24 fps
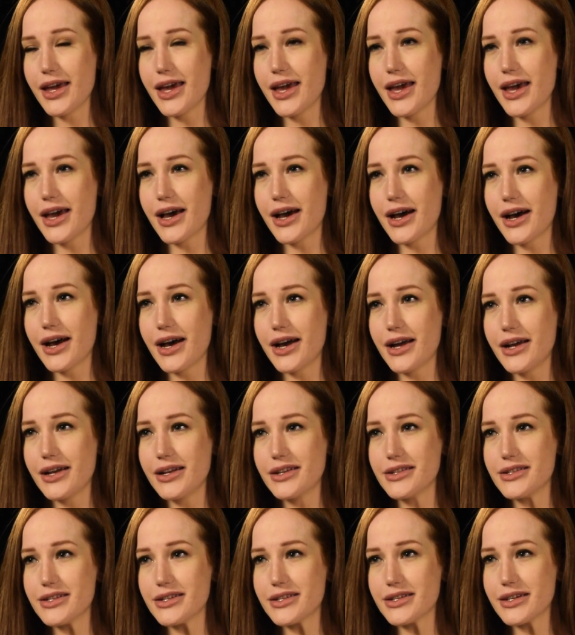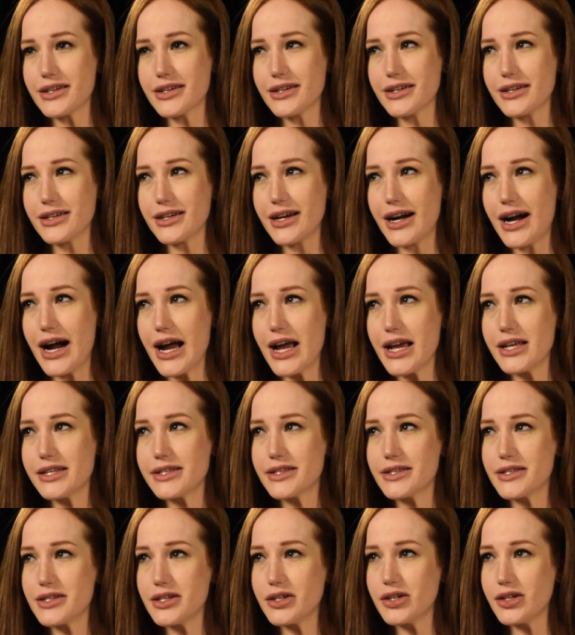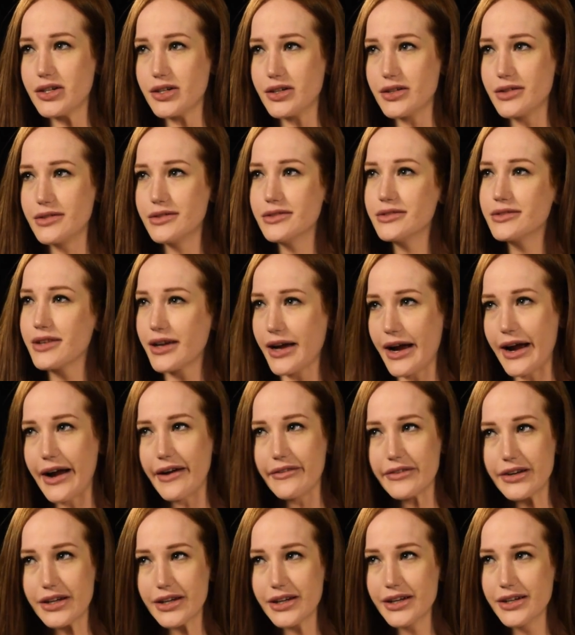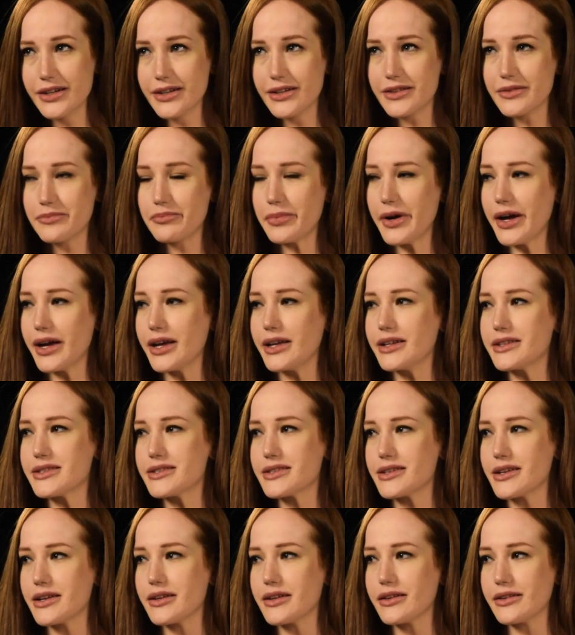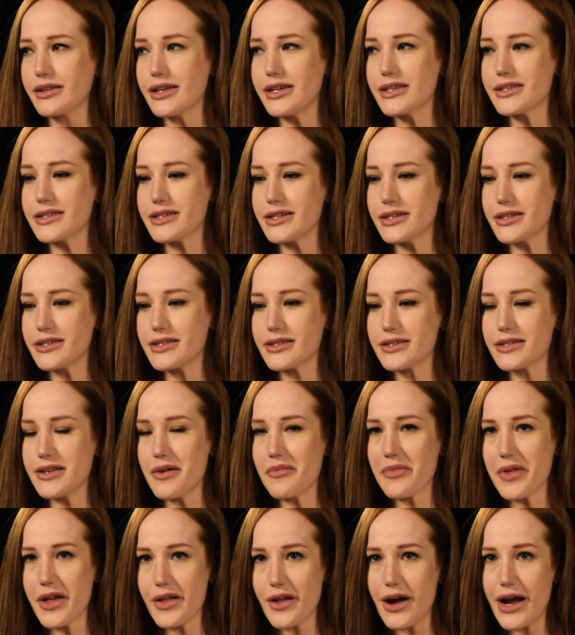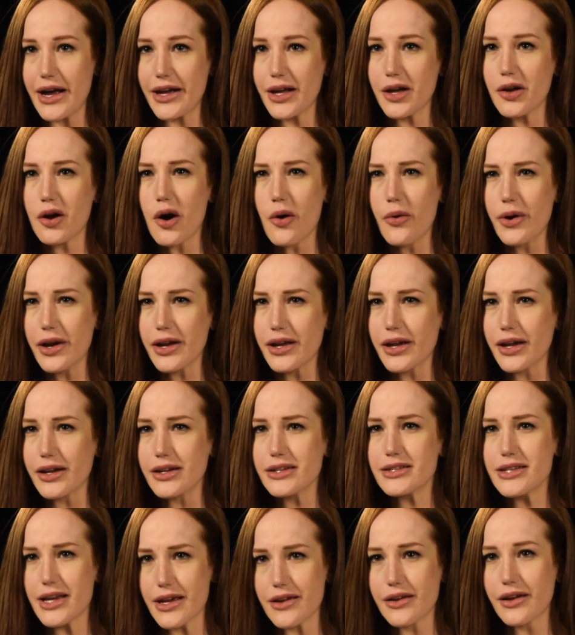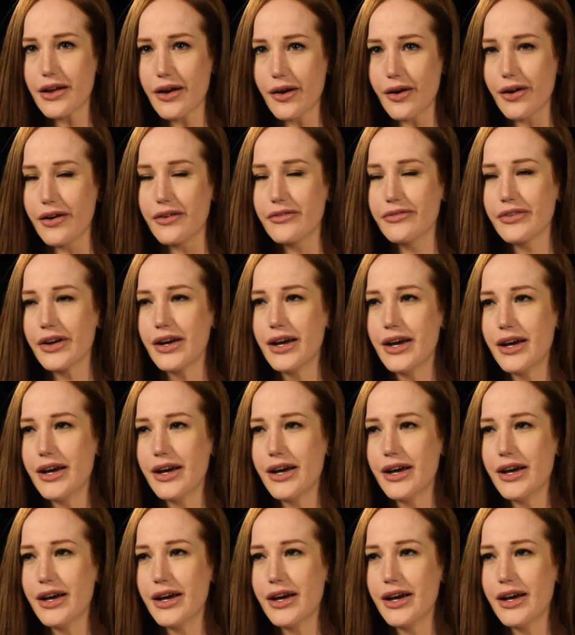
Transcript: and I still have it, but at least it's something I can go in and get it taken care of.